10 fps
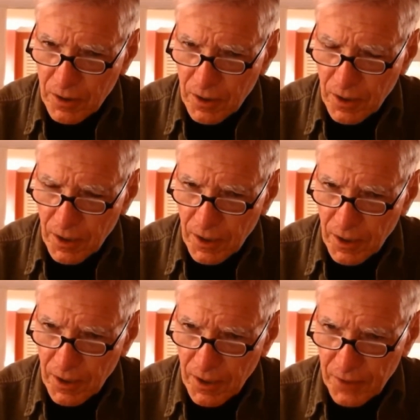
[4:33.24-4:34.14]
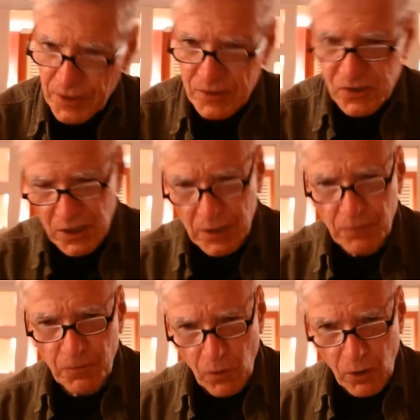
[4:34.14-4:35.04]
Uh, and then scene
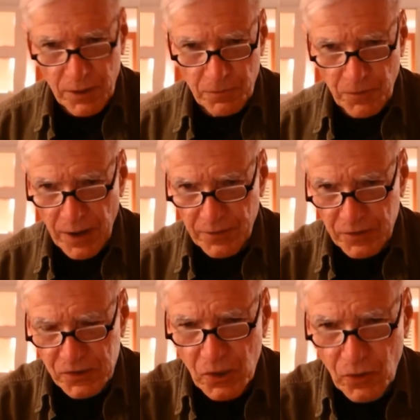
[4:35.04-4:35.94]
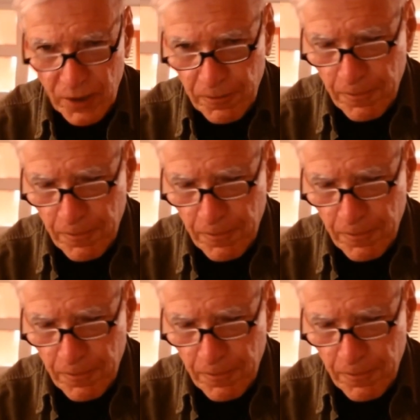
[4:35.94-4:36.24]
four and five and so on.